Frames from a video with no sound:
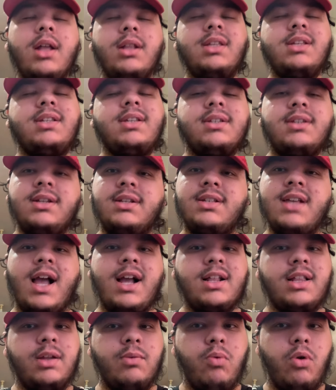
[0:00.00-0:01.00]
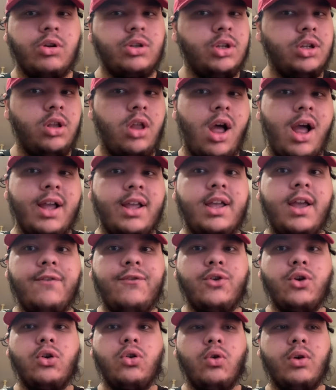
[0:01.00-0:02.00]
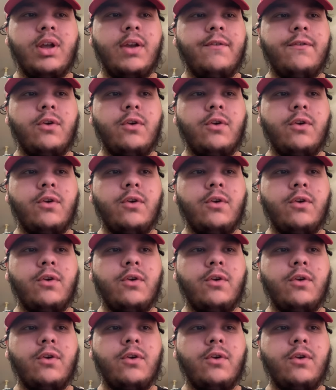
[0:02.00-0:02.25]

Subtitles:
This is exactly what you like if you're looking